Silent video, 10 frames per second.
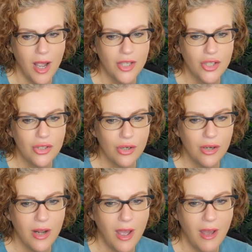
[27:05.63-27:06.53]
I
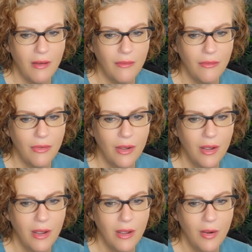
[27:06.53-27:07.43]
should have
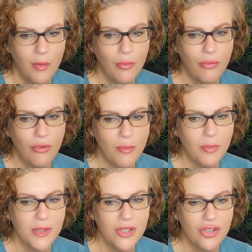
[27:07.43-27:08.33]

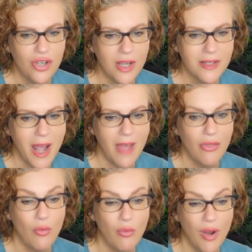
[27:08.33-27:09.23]
probably just
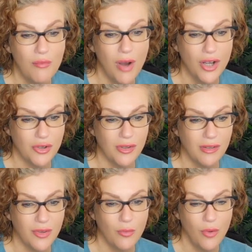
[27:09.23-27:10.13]
had the one
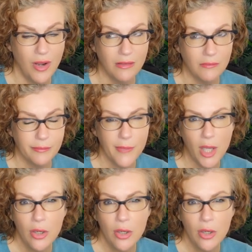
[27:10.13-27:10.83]
module, the one